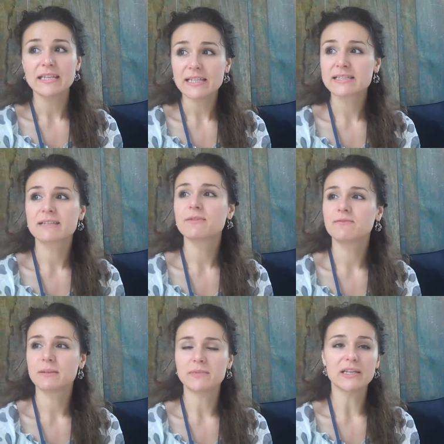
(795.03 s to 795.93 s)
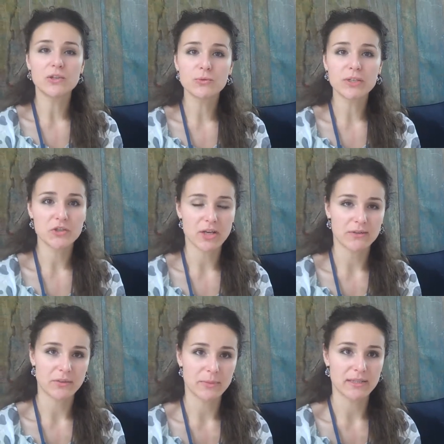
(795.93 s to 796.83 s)
Yes, some of them, they knew each
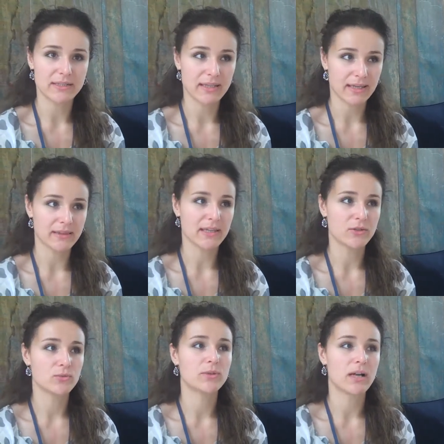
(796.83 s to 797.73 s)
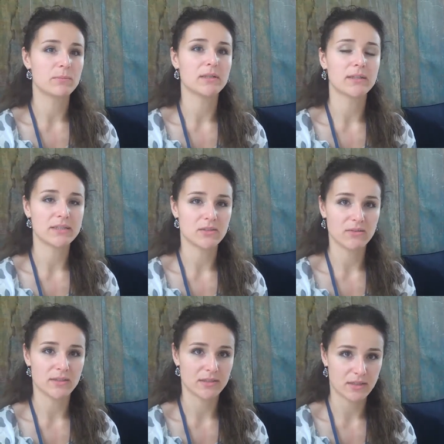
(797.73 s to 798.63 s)
other because they, they do common
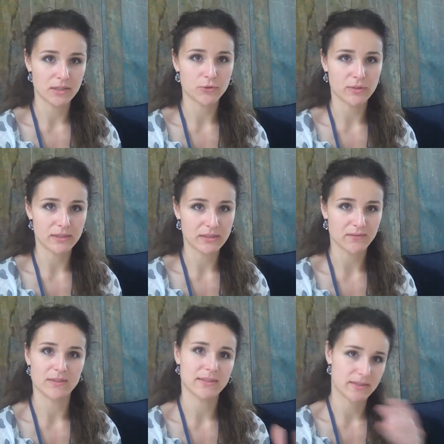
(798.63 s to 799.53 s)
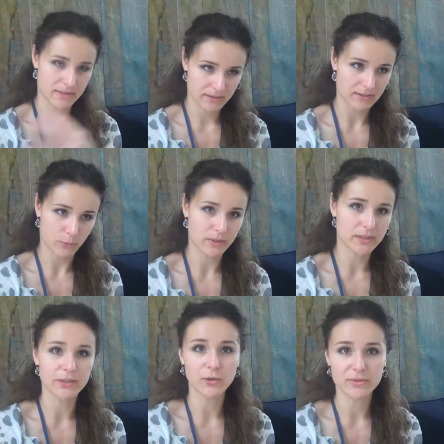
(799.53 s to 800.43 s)
activities, cultural activities
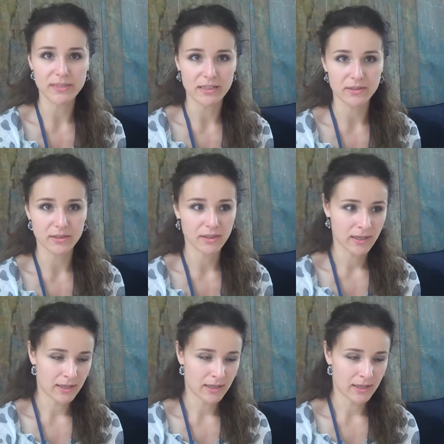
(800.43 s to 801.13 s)
within the youth center.